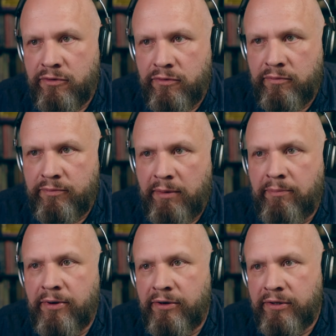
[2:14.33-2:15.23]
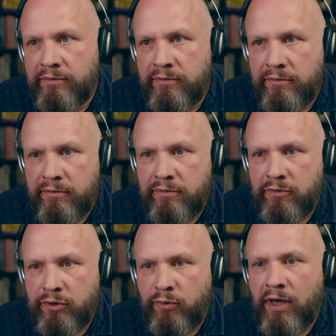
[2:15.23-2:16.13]
to preparing
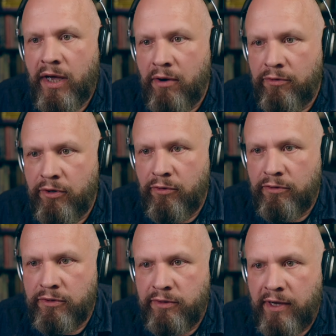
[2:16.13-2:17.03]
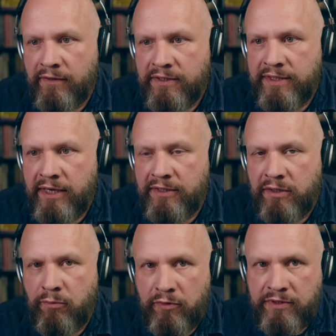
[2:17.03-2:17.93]
to how you're going to gather the data
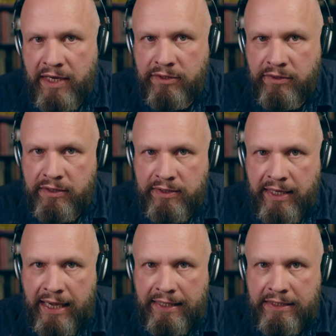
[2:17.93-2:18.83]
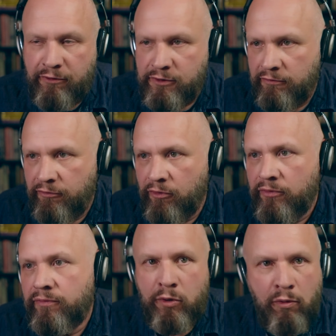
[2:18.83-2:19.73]
and what data you need to gather? First of
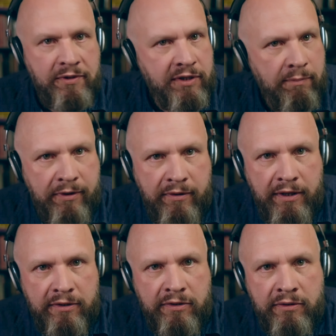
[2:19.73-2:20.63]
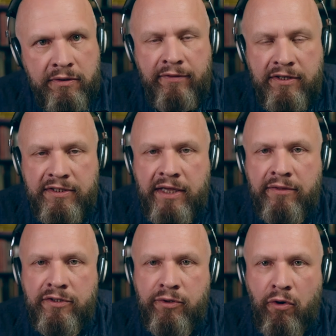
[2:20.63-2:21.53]
all, we'll always repeat this.
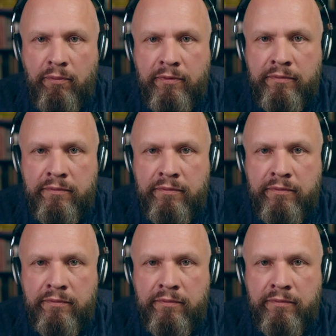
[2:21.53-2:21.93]
Understand the scope.